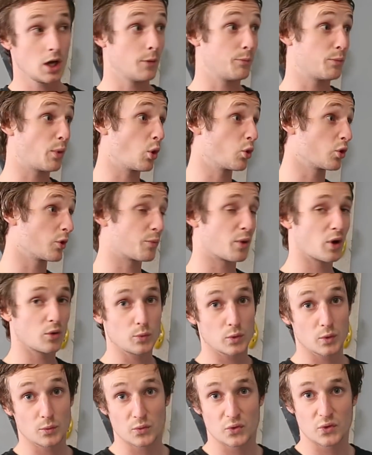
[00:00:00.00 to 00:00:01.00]
boulder
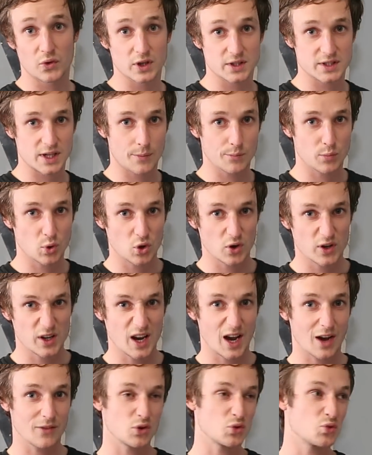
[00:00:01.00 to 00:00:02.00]
problem, for example, and you
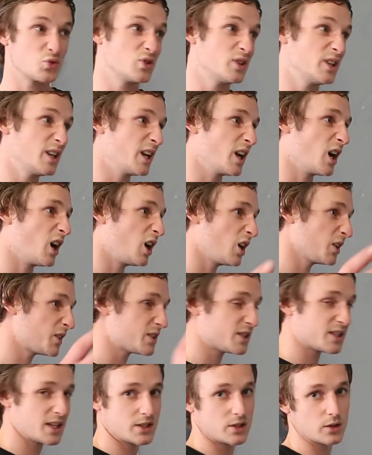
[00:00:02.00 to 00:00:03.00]
have a really hard
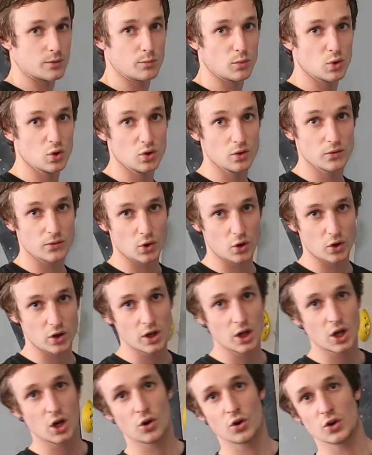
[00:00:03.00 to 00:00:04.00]
sit-up move or
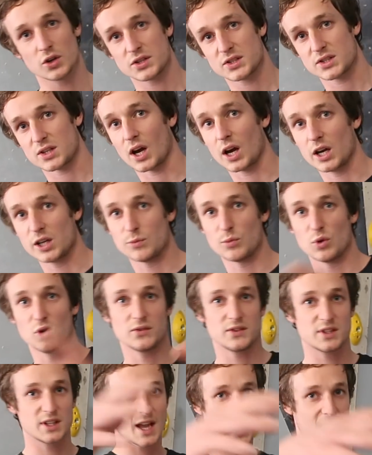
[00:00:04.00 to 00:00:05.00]
a side move
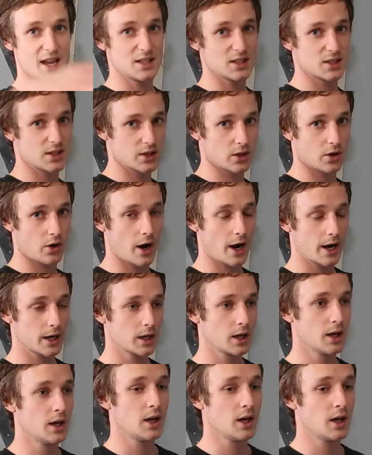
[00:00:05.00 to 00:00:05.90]
to get into the crack,